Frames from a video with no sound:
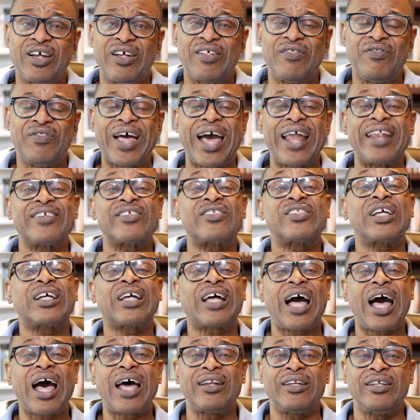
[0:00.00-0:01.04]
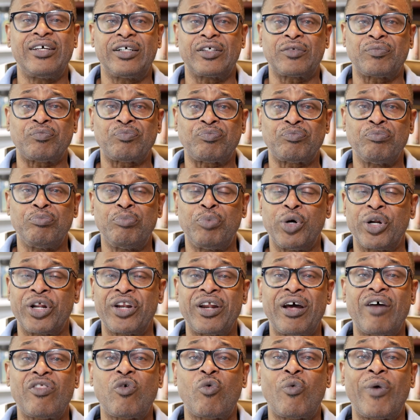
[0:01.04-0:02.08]
that is the conduct Put
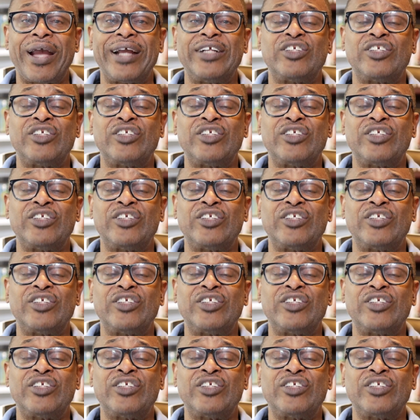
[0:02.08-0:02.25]
another way,